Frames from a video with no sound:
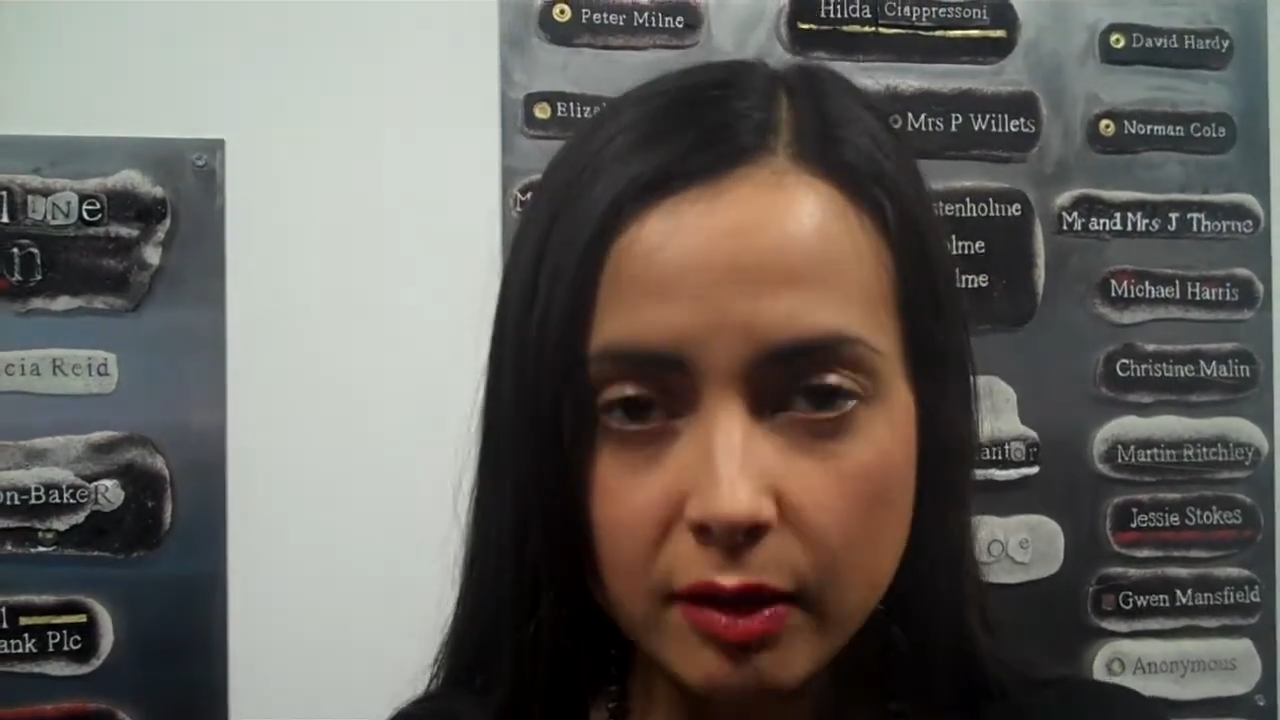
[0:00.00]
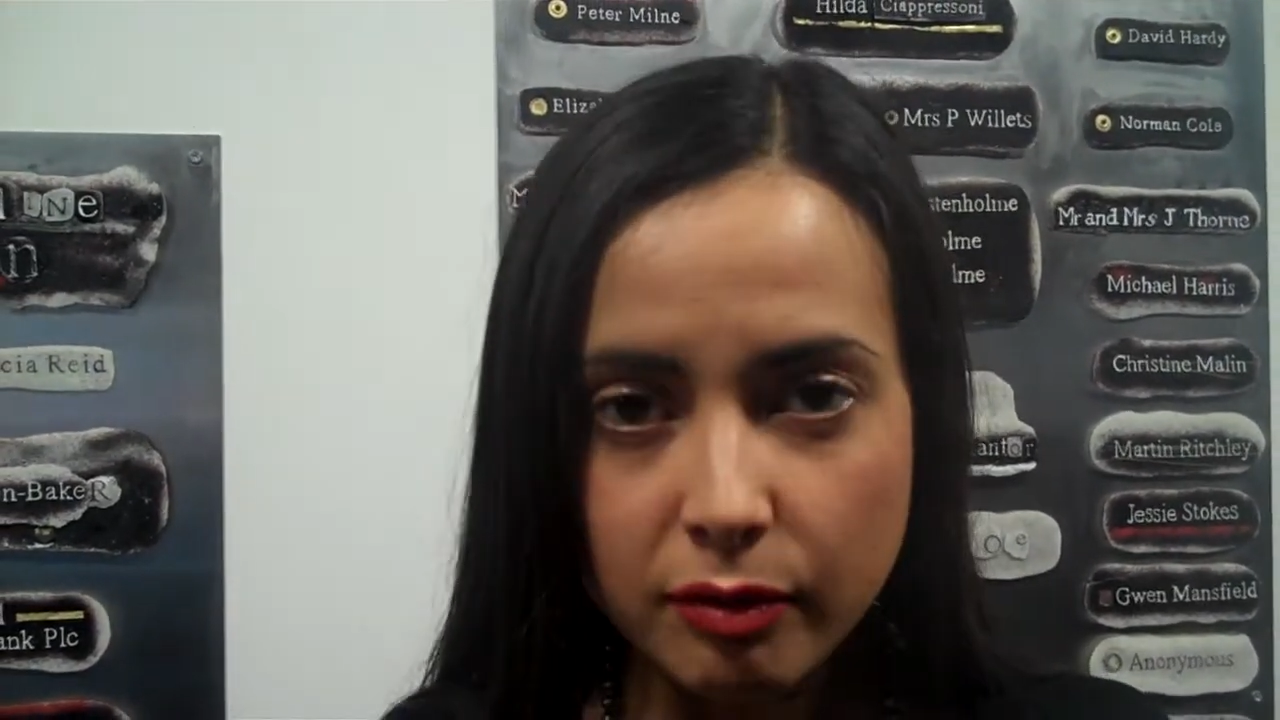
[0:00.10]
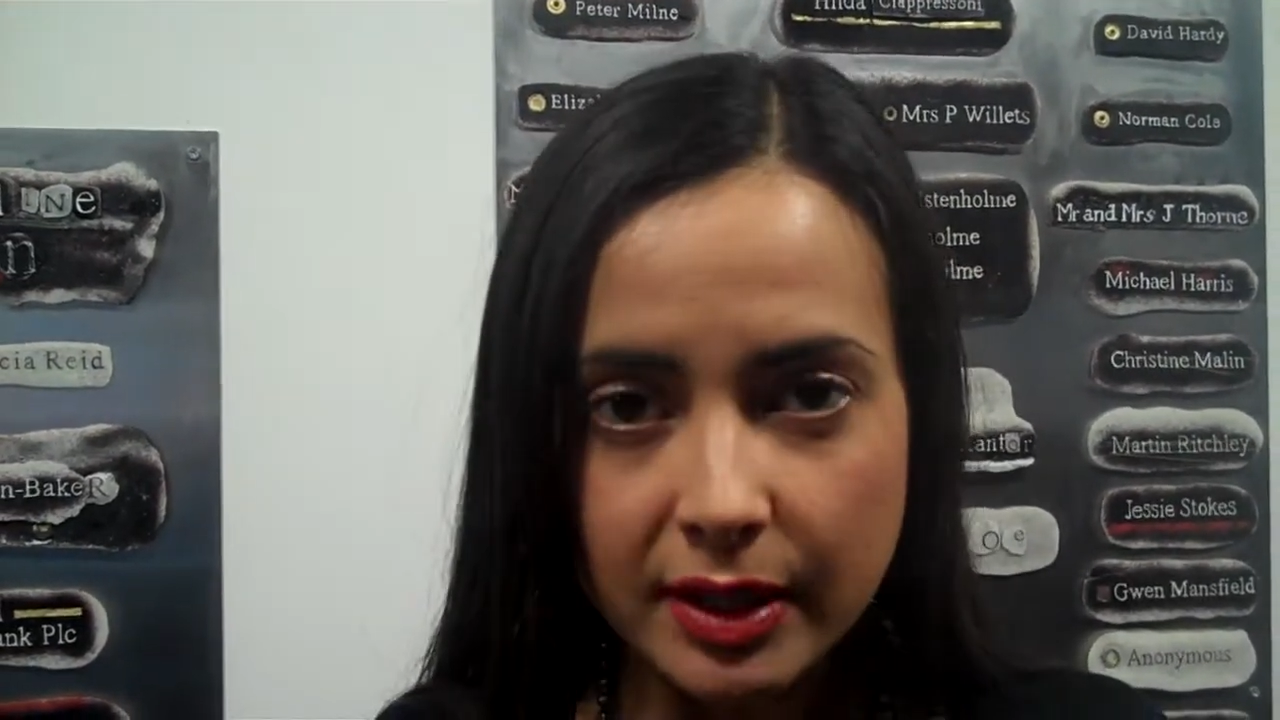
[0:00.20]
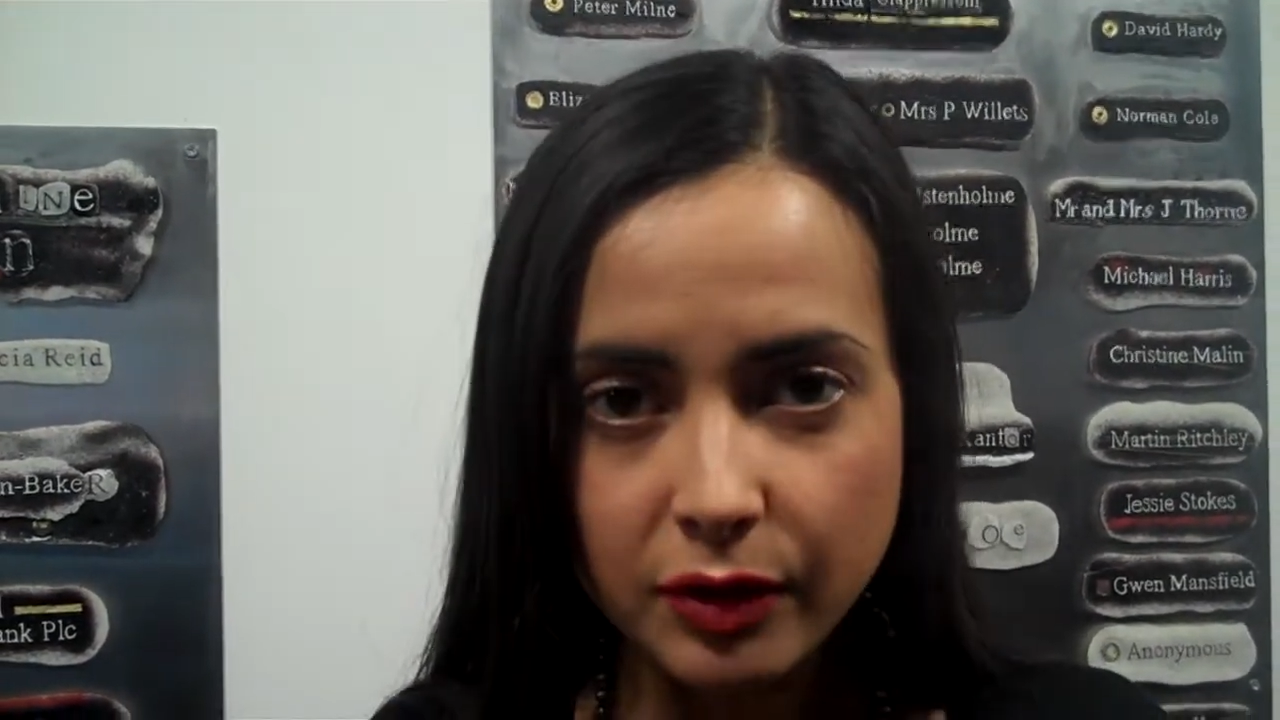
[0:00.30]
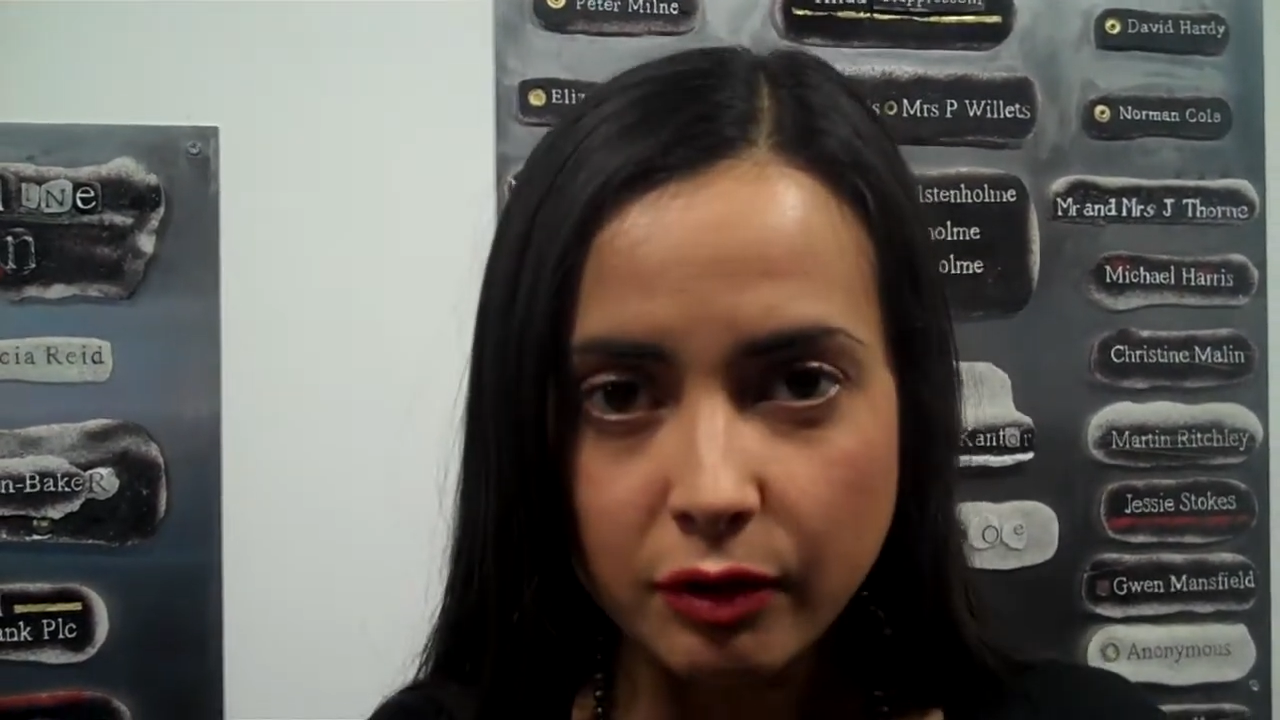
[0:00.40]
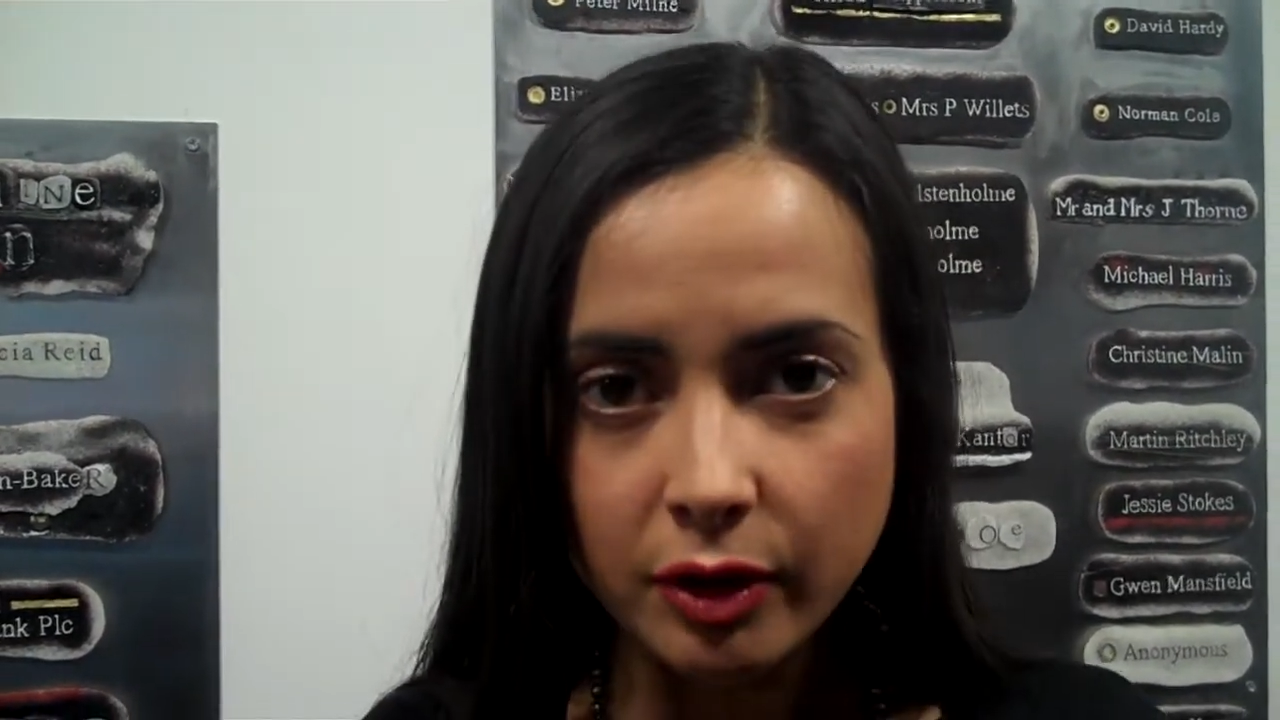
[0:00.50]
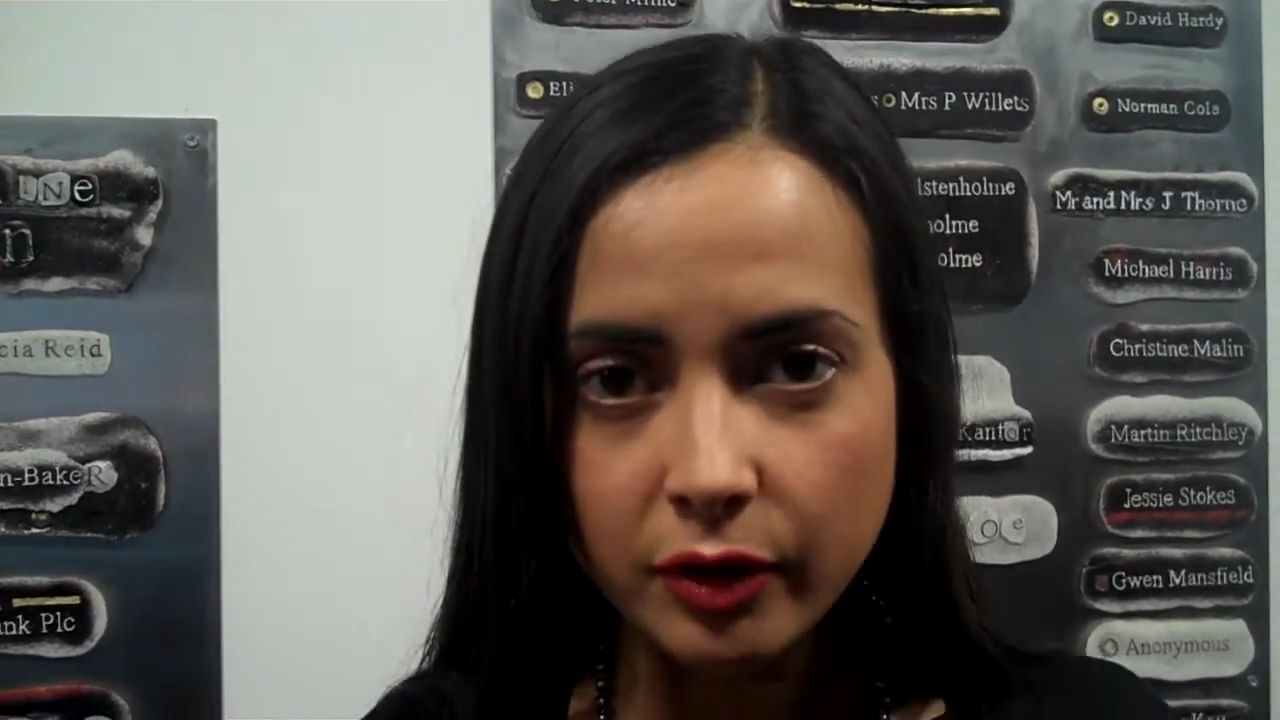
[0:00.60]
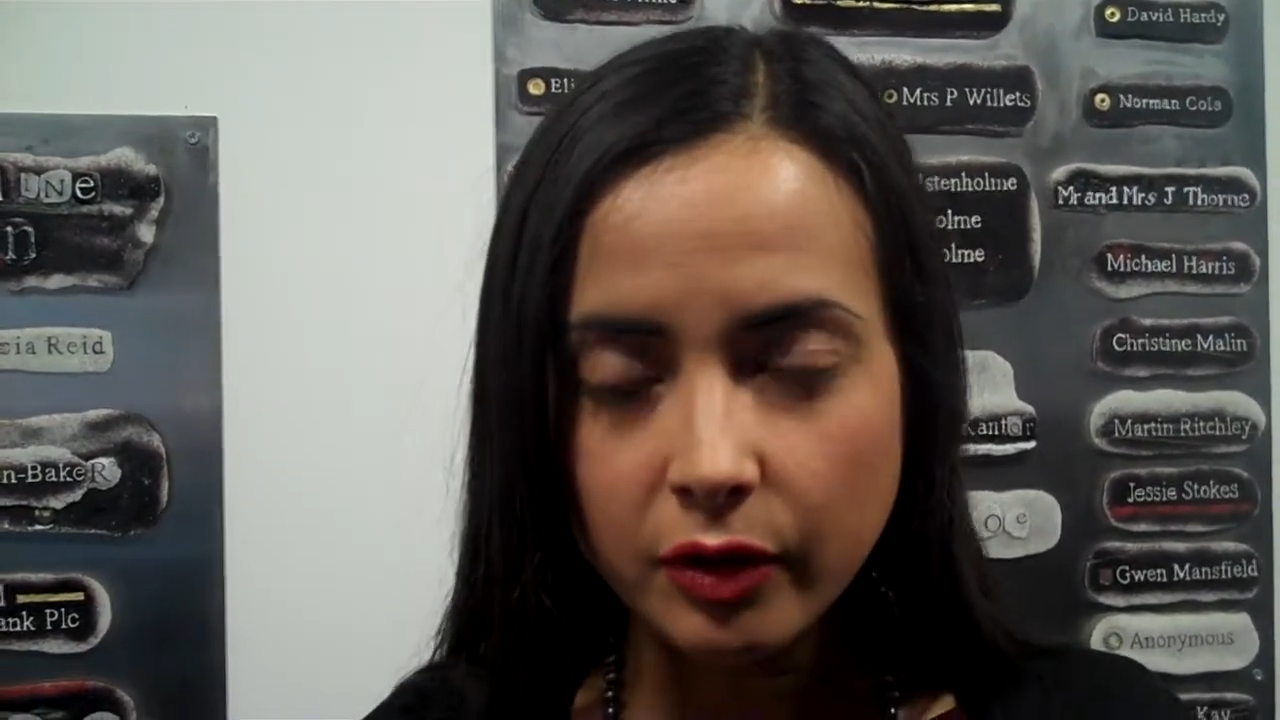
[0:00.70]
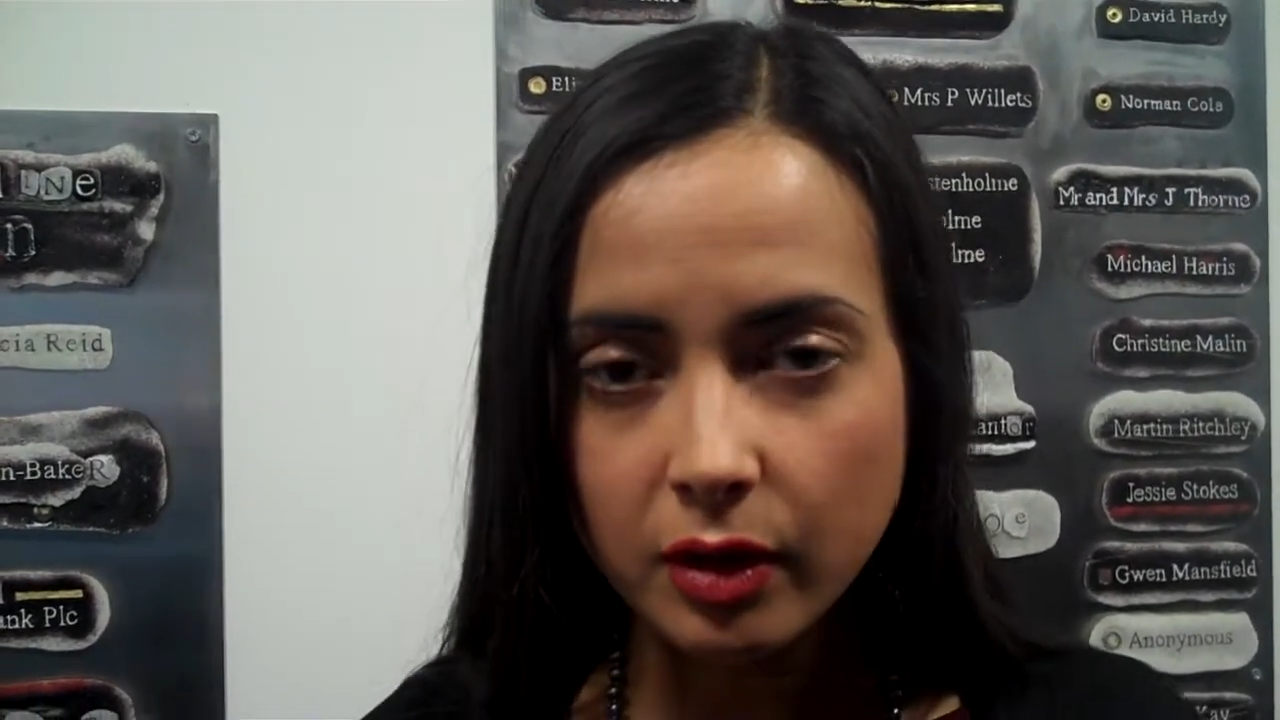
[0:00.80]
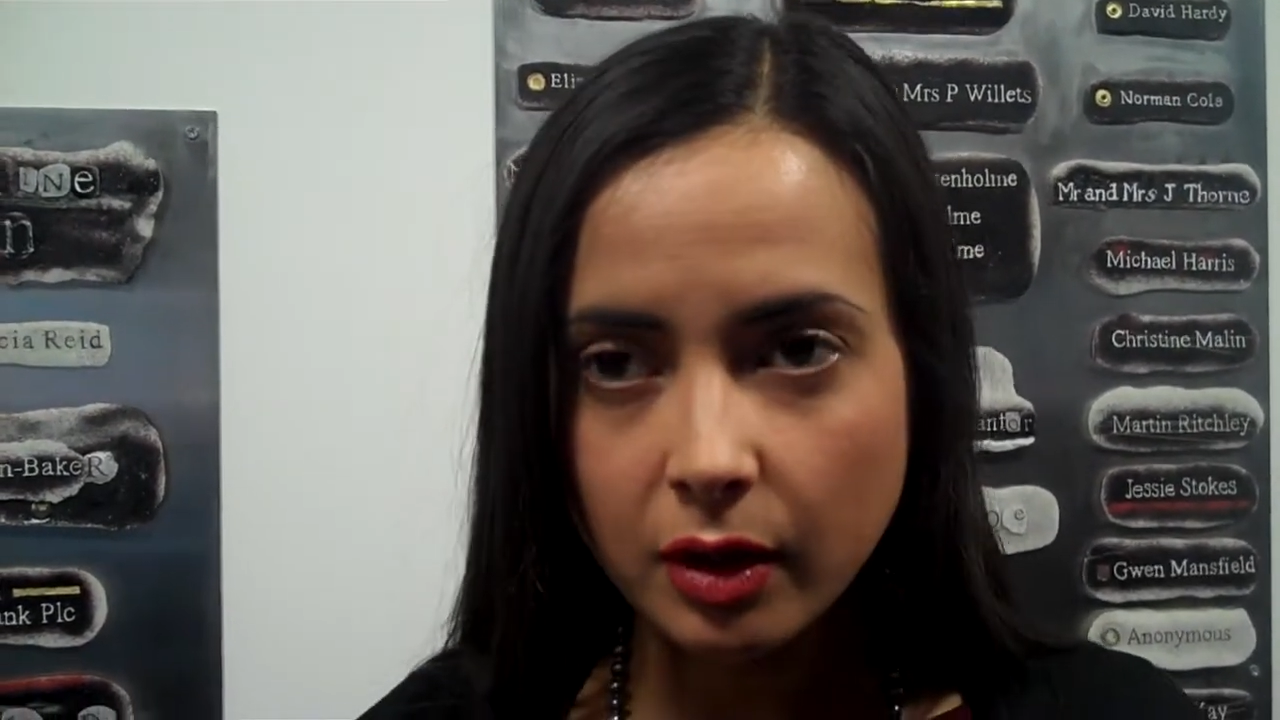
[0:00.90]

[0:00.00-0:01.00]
a read-through